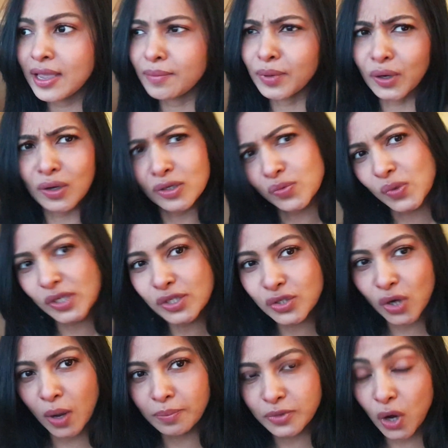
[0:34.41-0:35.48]
because we
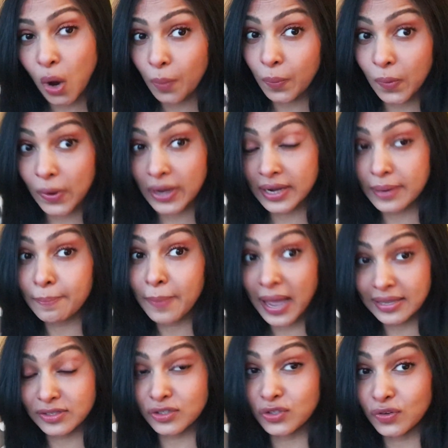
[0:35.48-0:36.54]
stopped operating
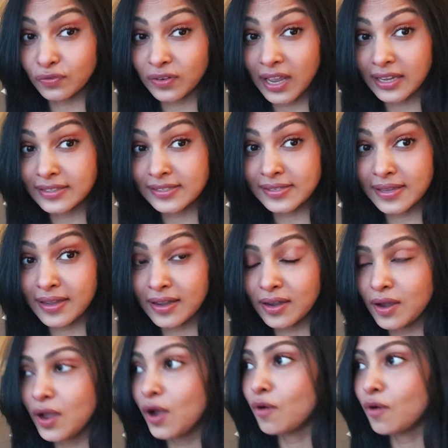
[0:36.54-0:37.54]
passenger flights here.